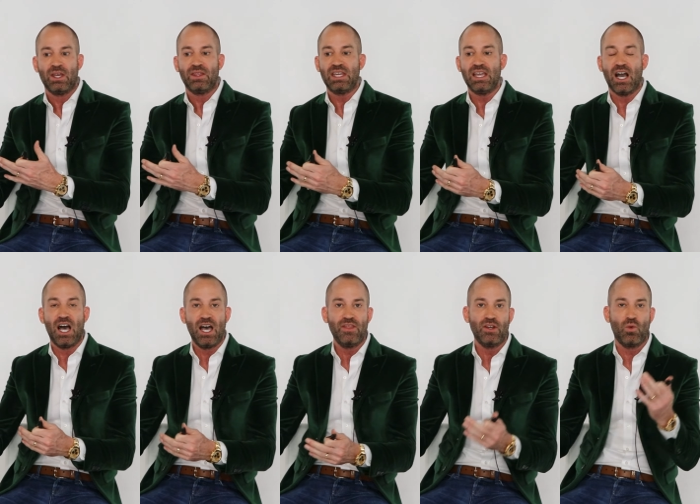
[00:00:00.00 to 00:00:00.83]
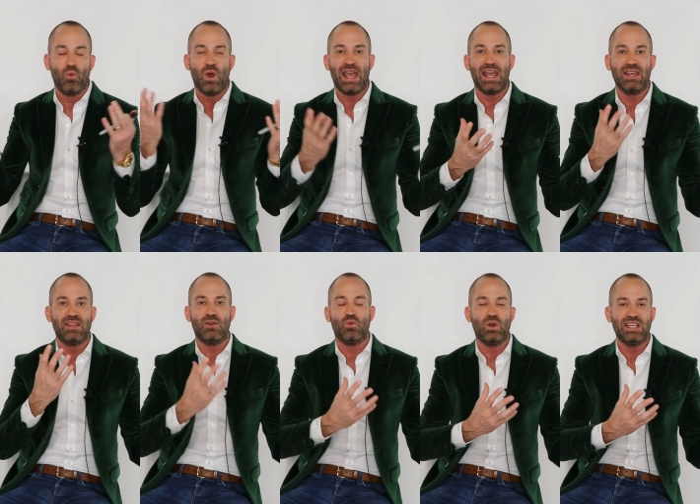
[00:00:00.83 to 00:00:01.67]
The other way
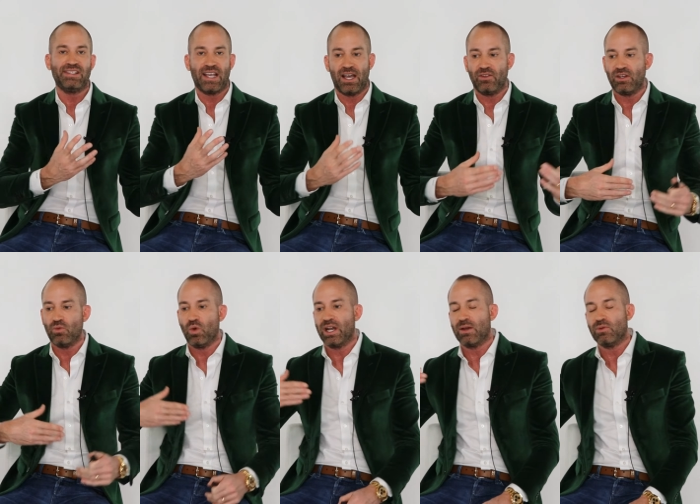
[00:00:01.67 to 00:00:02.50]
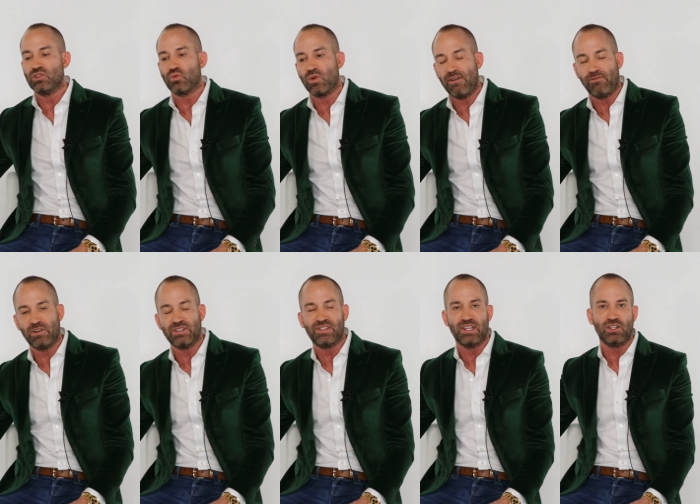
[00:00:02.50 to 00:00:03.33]
that we sound, and what I was
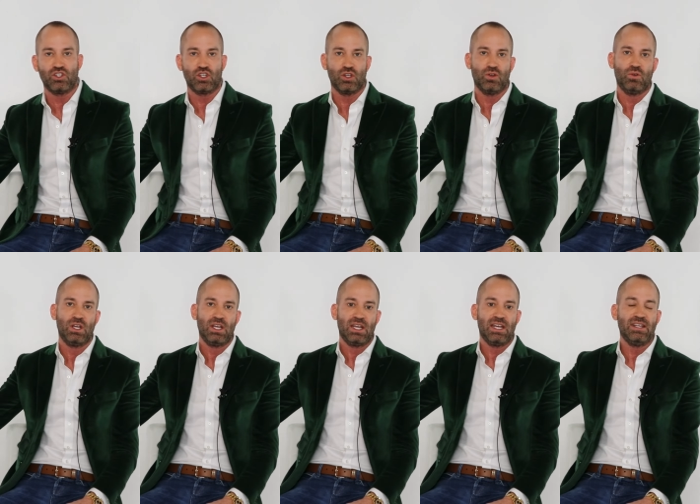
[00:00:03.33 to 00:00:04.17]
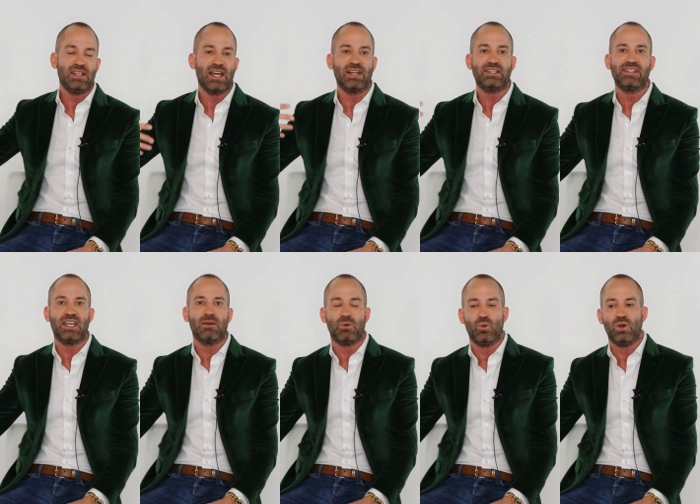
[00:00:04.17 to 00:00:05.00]
referencing to in that
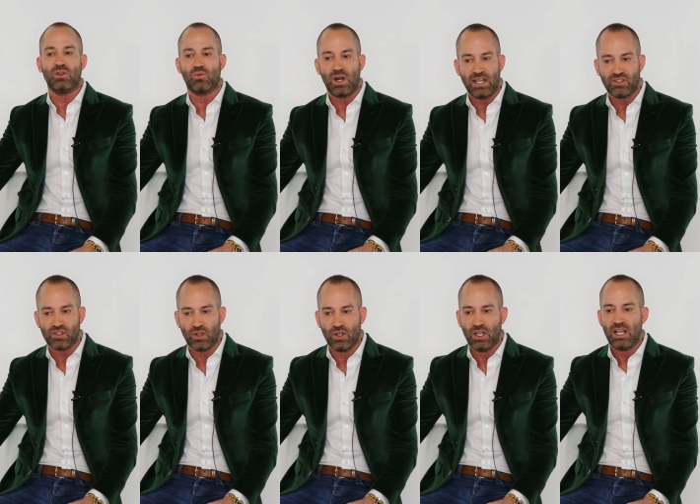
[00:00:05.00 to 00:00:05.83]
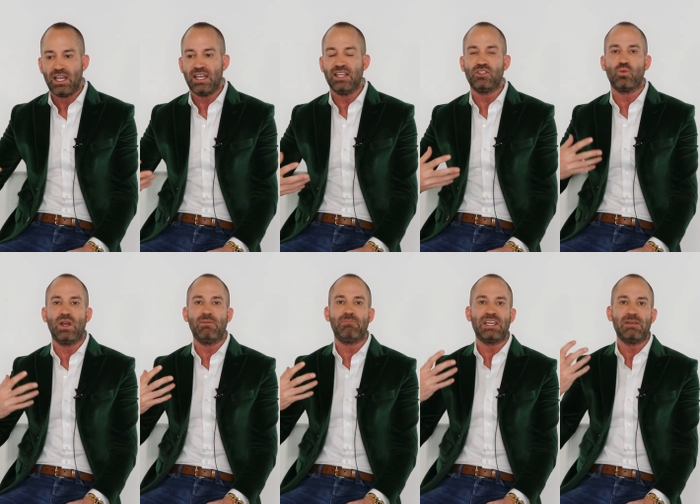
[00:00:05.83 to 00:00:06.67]
example with Russell, is
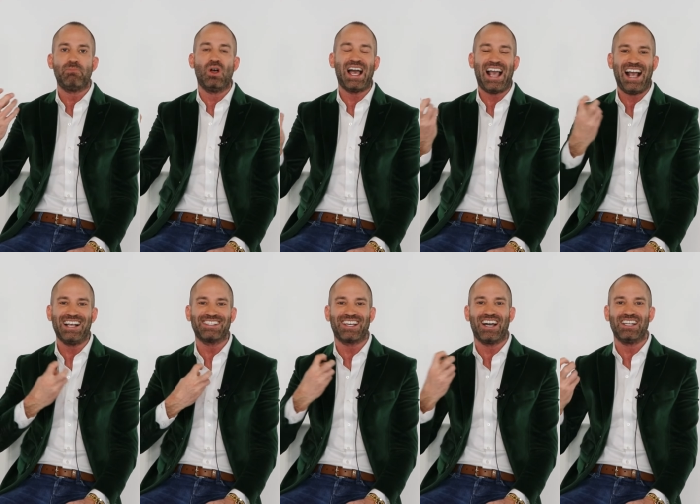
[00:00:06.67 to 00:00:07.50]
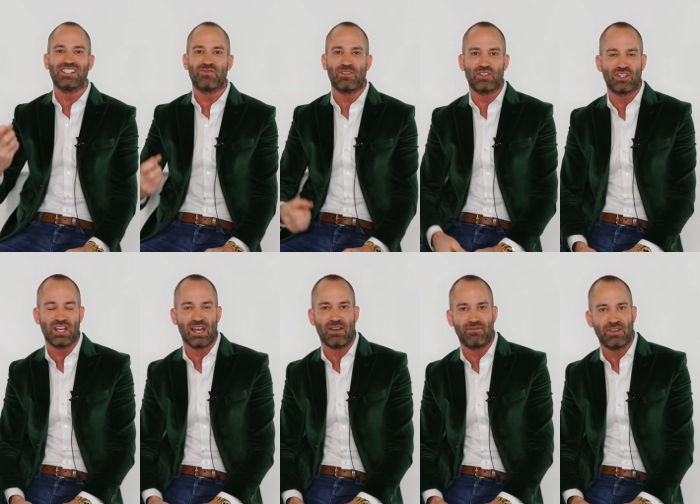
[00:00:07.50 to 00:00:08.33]
when people ask us for
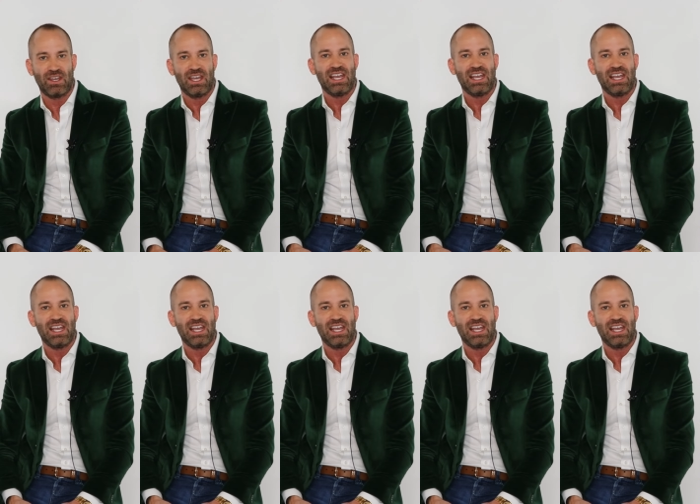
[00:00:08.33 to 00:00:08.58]
stuff.